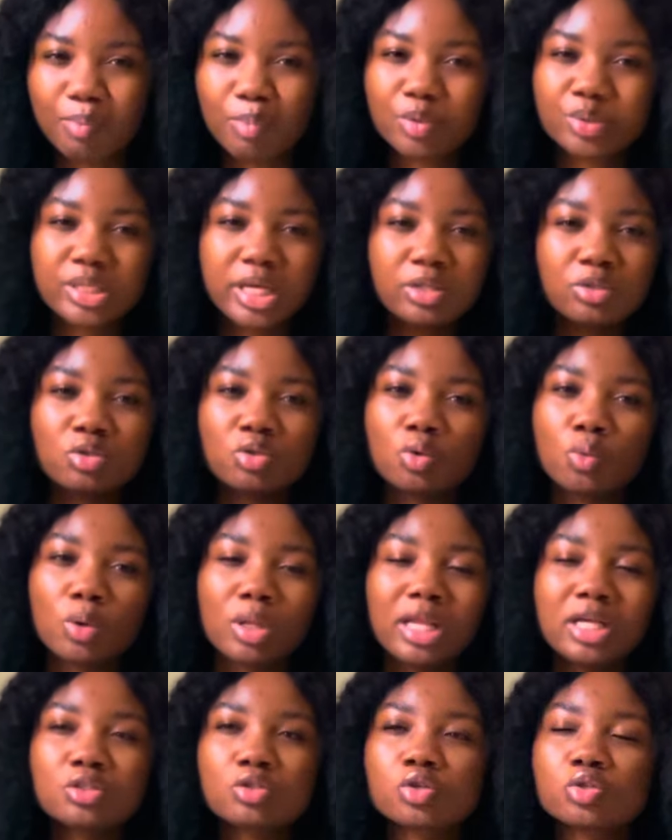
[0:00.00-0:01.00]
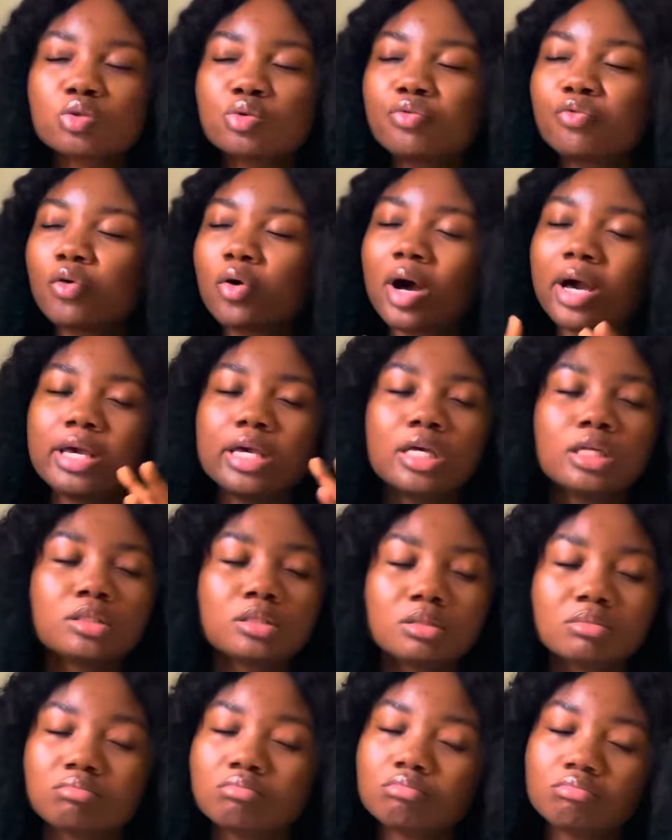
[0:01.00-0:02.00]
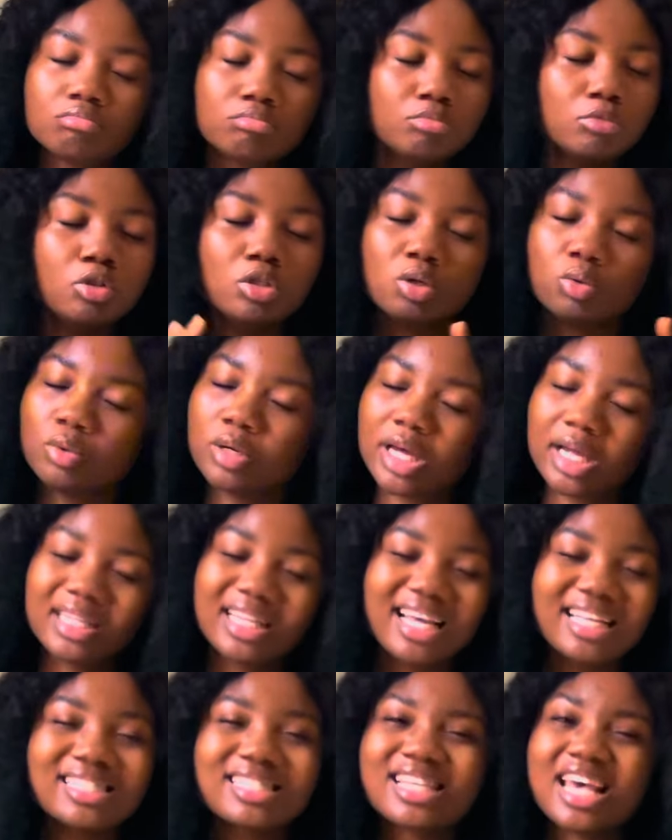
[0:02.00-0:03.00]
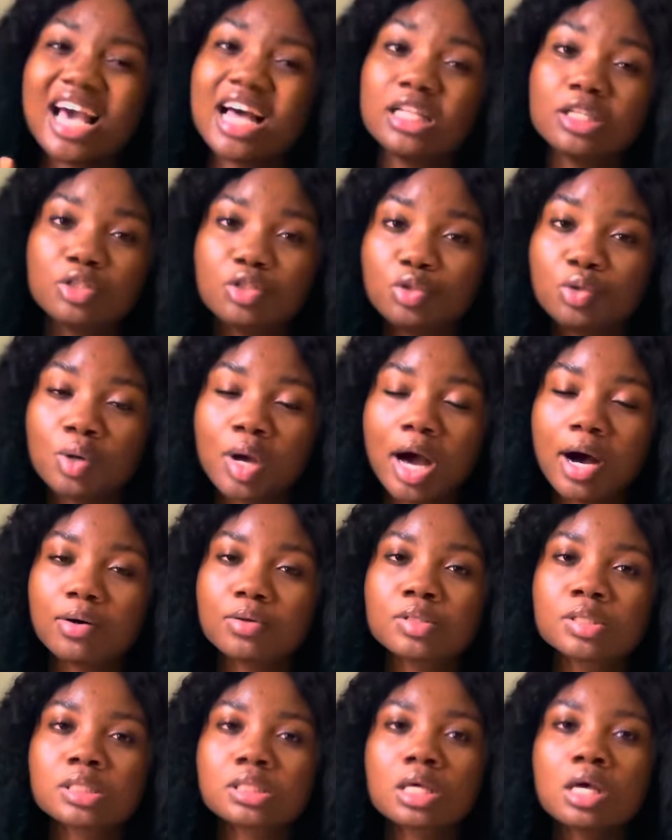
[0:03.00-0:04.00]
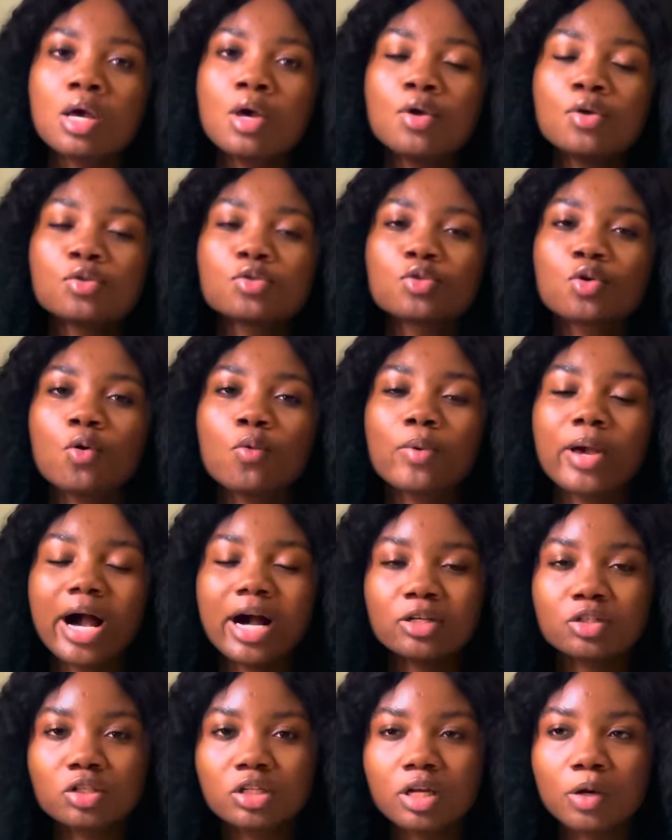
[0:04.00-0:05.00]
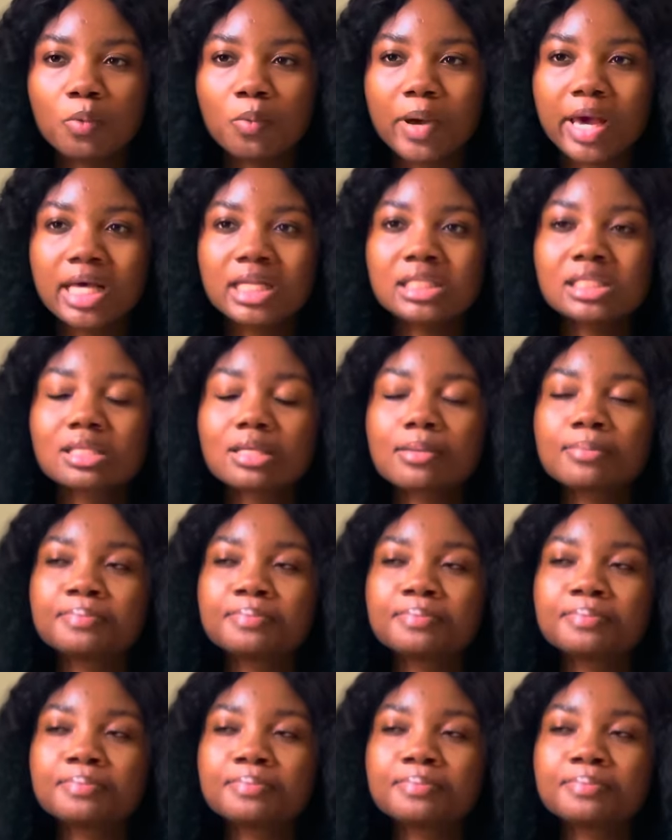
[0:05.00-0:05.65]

But I was like, you know, let's just look for a, you know, an entirely new house. So we actually went